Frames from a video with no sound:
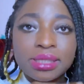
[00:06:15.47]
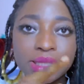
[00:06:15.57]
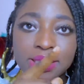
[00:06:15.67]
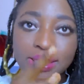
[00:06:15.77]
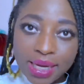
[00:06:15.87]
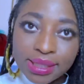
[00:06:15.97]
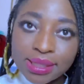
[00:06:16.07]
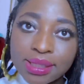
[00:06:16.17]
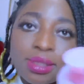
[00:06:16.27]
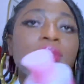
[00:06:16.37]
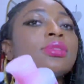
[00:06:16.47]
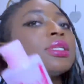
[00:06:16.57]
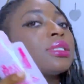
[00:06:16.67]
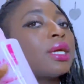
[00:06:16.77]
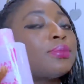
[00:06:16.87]
yet, this is
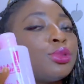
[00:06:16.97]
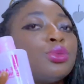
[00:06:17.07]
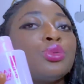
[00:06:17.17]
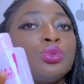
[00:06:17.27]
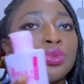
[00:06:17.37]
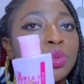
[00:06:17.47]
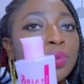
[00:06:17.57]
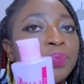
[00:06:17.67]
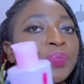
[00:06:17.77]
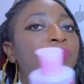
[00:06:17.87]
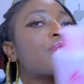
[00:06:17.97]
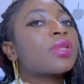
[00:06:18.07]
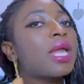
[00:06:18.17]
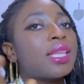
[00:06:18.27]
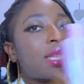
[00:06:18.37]
the time to do so.
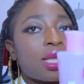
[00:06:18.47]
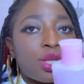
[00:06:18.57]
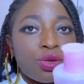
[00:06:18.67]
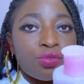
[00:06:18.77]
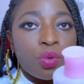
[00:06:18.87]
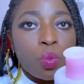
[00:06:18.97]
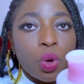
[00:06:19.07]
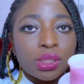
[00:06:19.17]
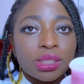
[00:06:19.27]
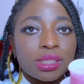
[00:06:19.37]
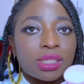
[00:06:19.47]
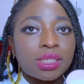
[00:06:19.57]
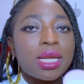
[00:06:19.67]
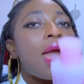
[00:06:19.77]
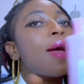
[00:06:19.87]
Thank you for watching.
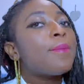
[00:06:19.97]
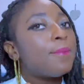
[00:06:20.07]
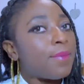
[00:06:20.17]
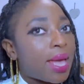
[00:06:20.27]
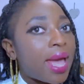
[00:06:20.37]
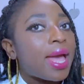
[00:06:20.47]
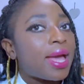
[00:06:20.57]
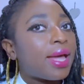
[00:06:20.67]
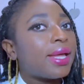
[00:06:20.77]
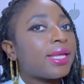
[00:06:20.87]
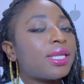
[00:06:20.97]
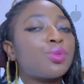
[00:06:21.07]
Bye.